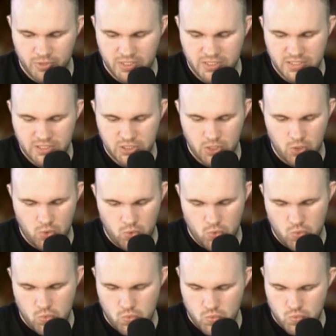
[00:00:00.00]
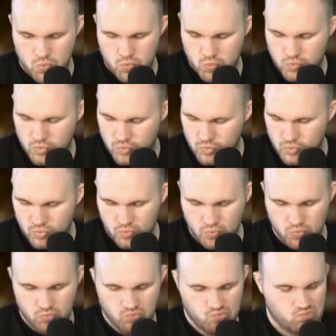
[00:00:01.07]

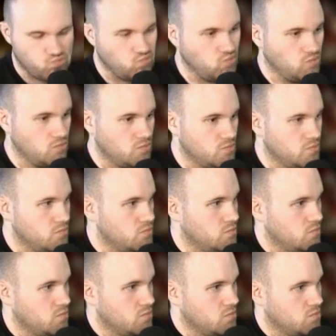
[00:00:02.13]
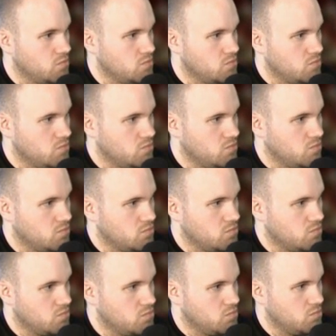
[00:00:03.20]

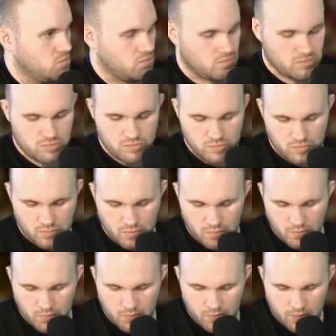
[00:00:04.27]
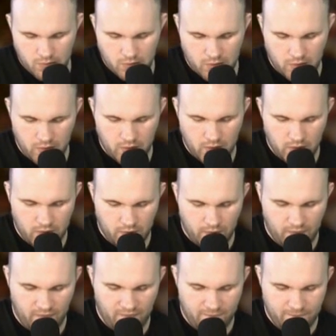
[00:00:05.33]

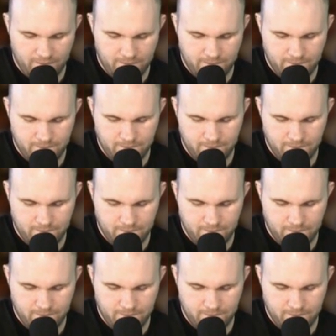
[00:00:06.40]
This person isn't speaking.